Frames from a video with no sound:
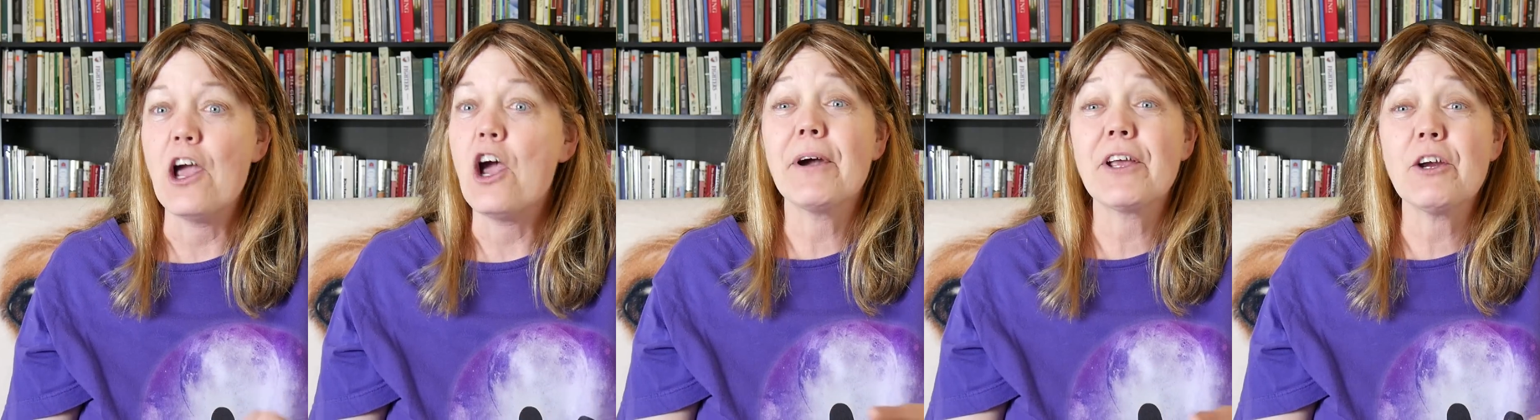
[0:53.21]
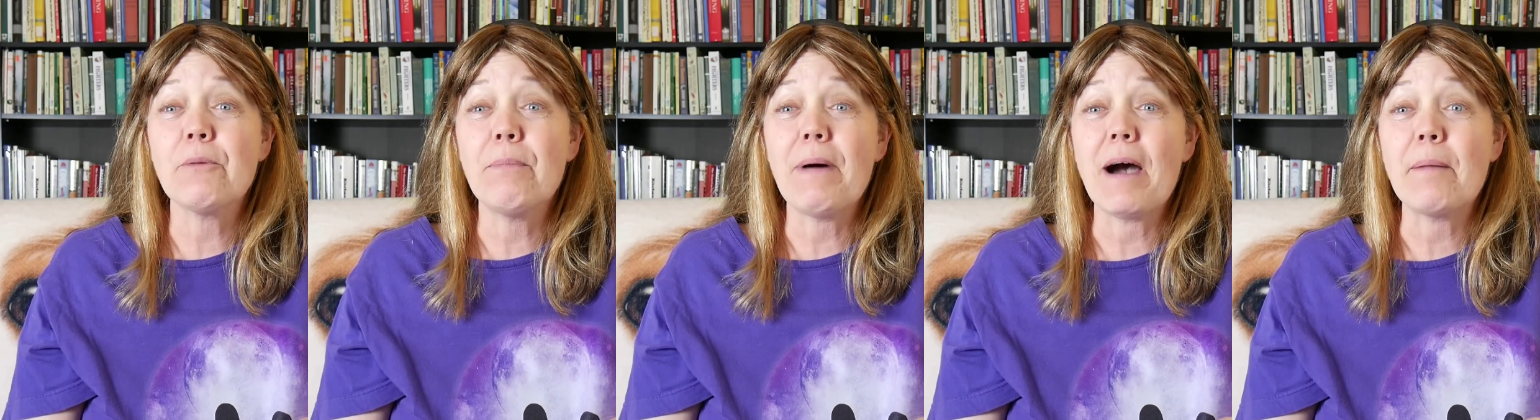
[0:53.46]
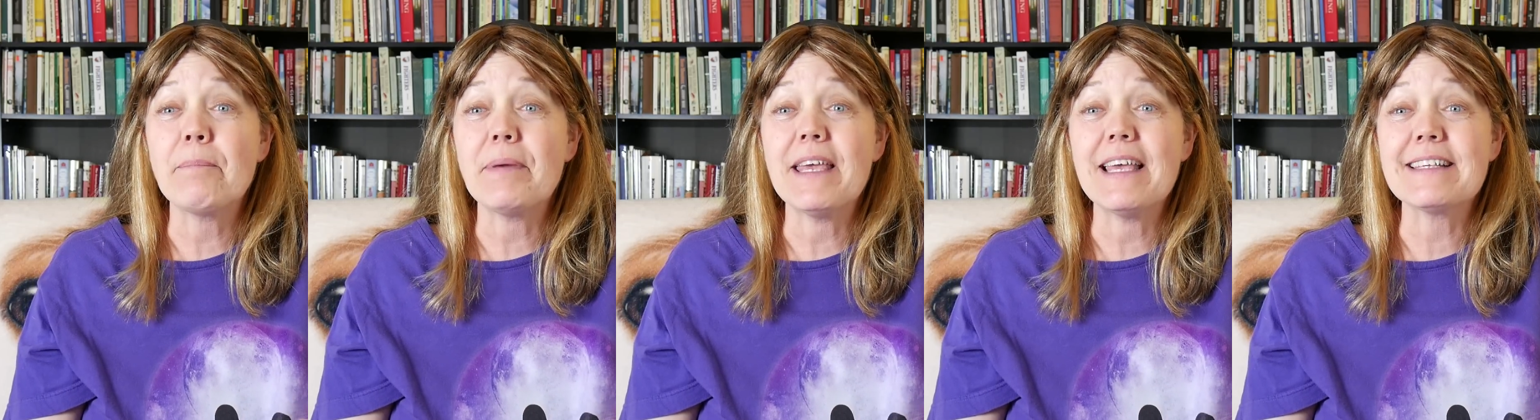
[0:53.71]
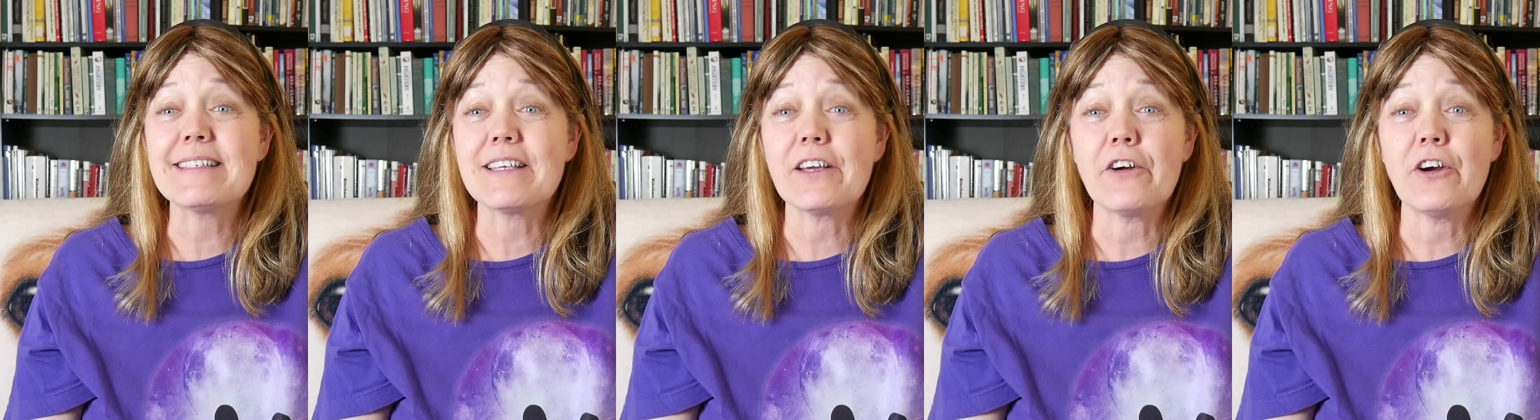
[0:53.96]
but your puppy
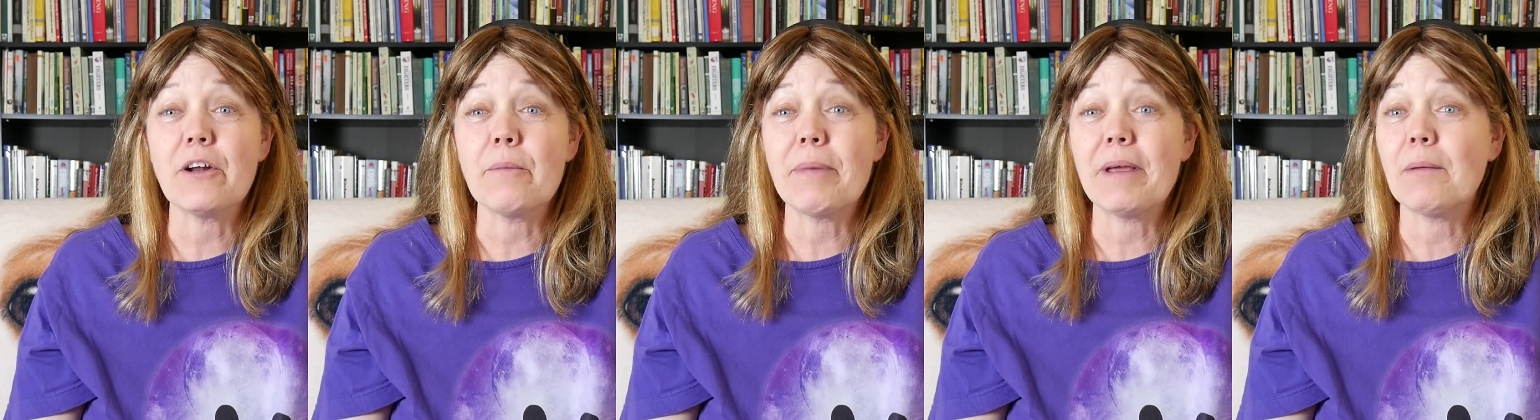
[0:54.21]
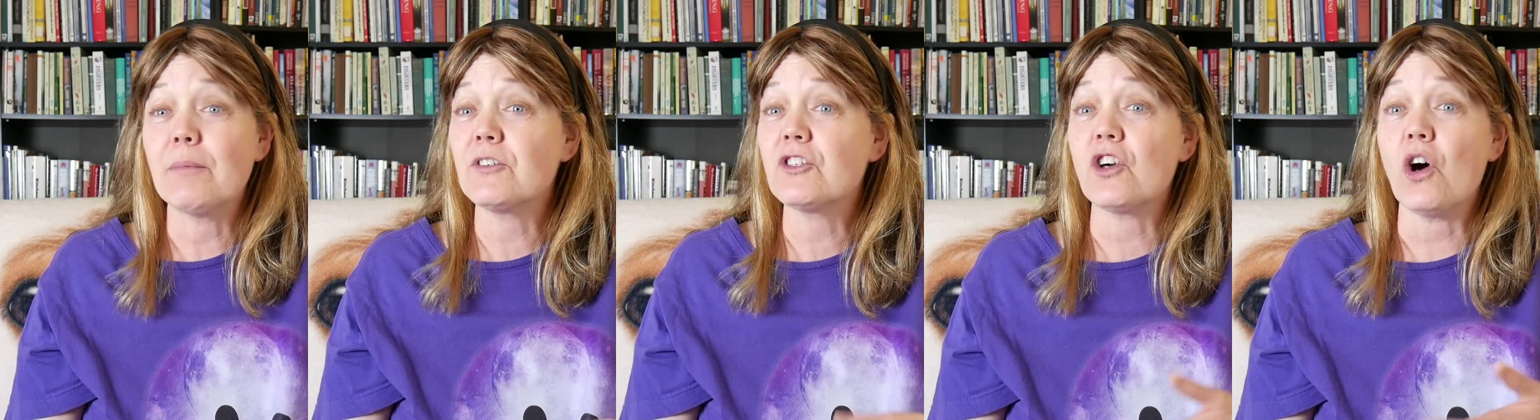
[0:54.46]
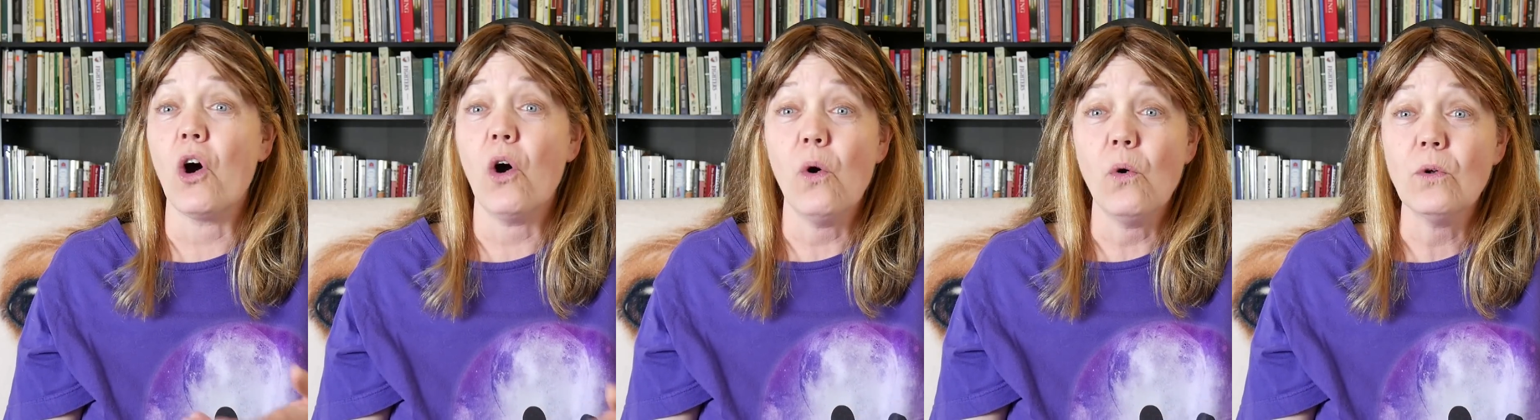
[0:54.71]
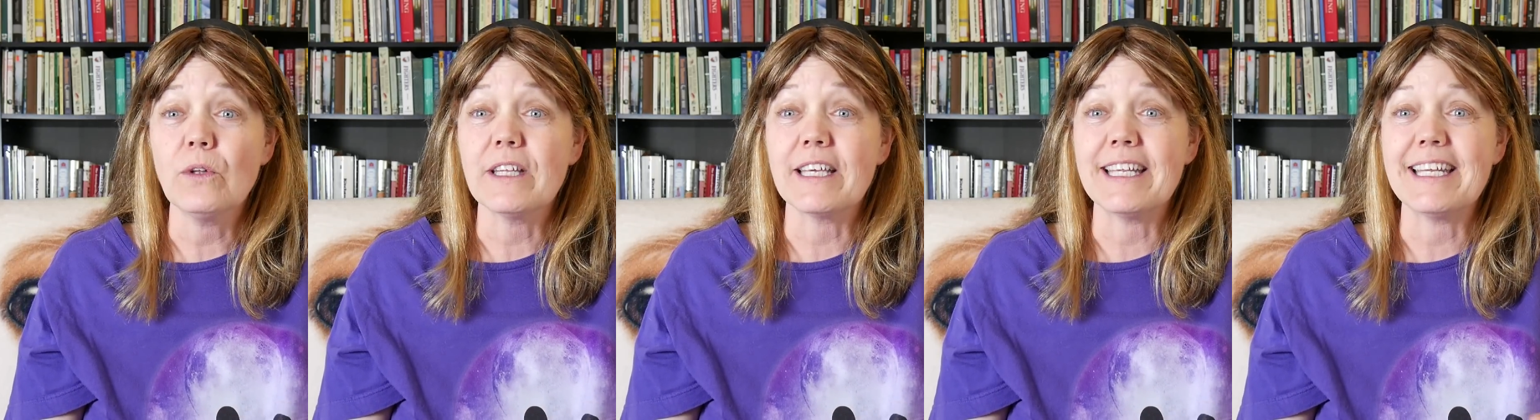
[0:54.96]
isn't going to be able to
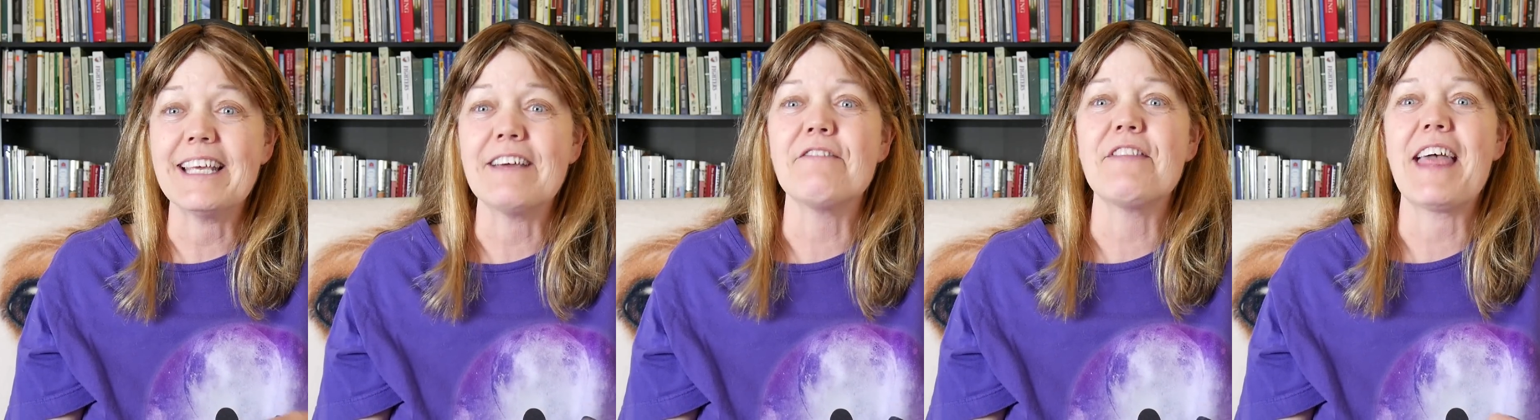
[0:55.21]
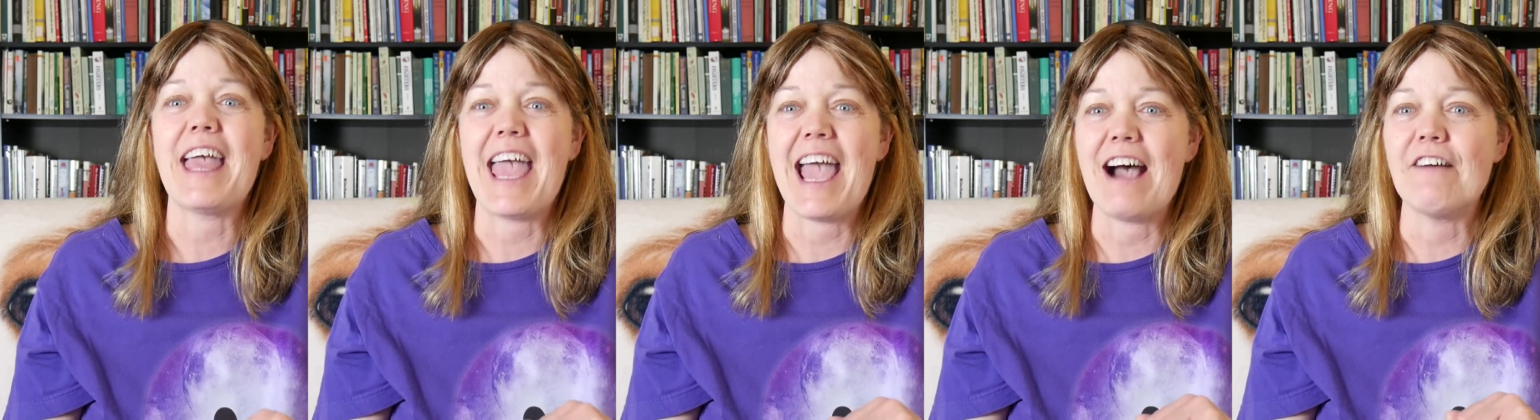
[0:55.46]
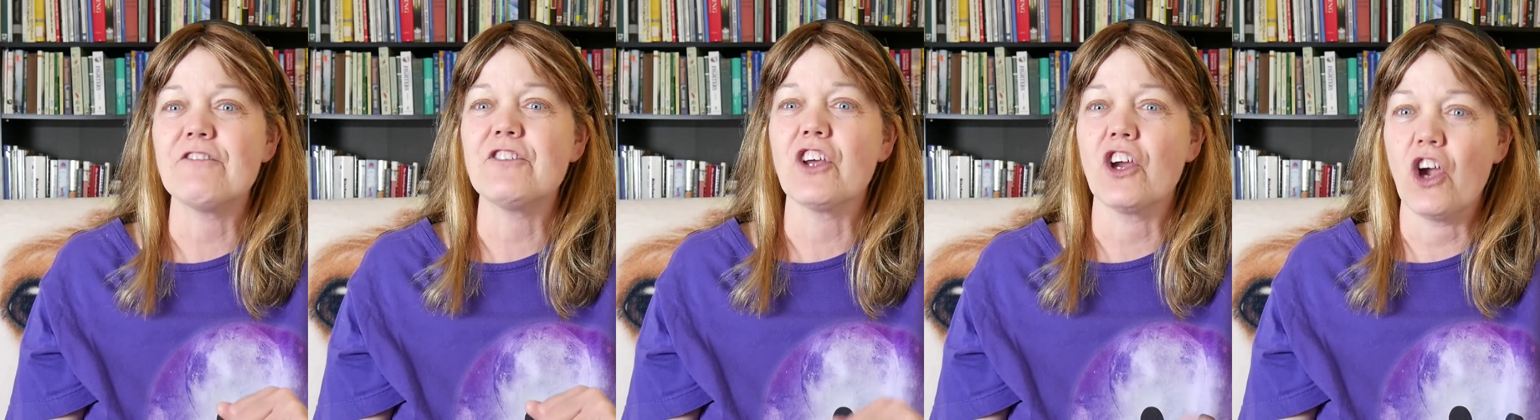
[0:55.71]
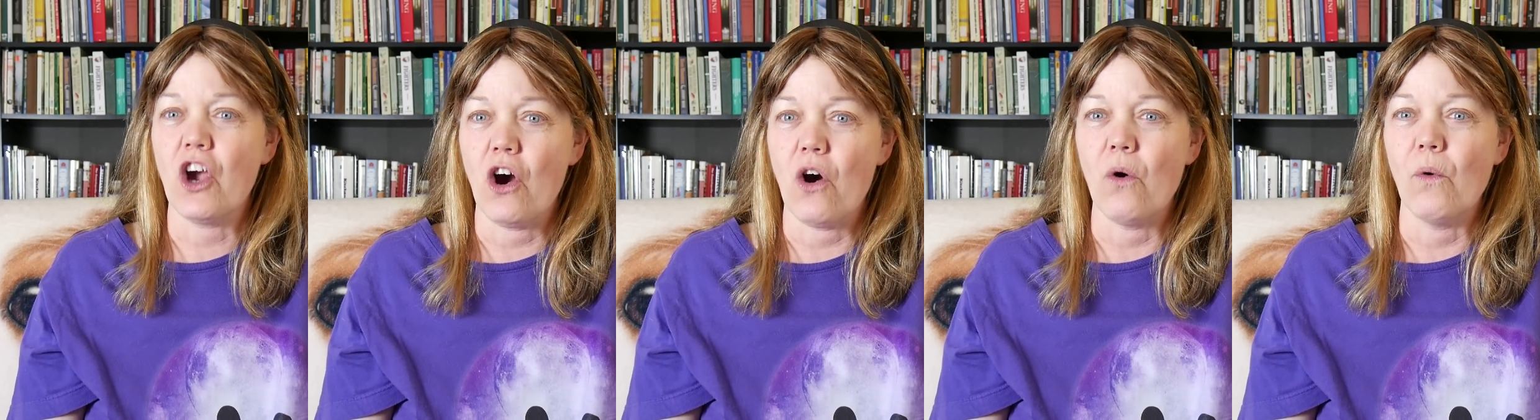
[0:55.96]
hold it if they have to
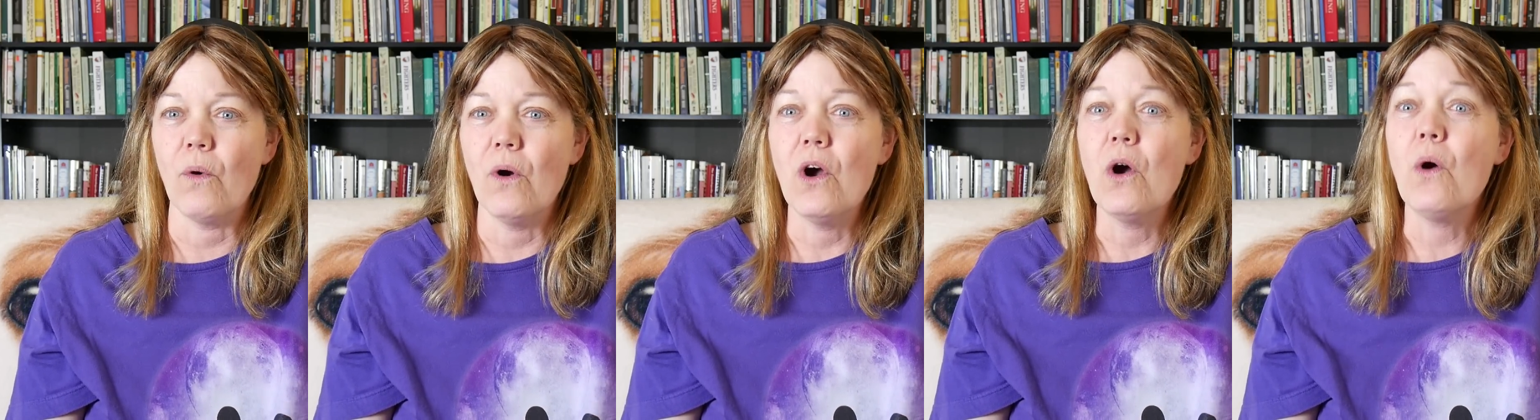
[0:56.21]
go.